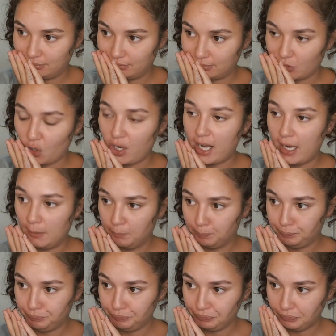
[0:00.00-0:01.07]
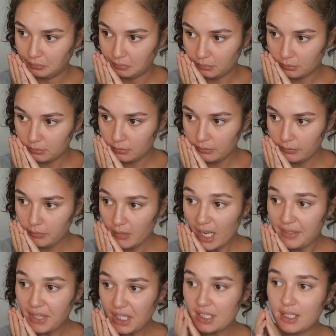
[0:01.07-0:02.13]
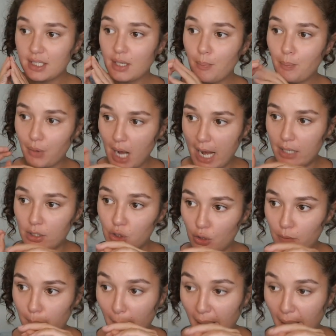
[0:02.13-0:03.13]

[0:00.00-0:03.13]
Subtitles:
Okay. This is a brand new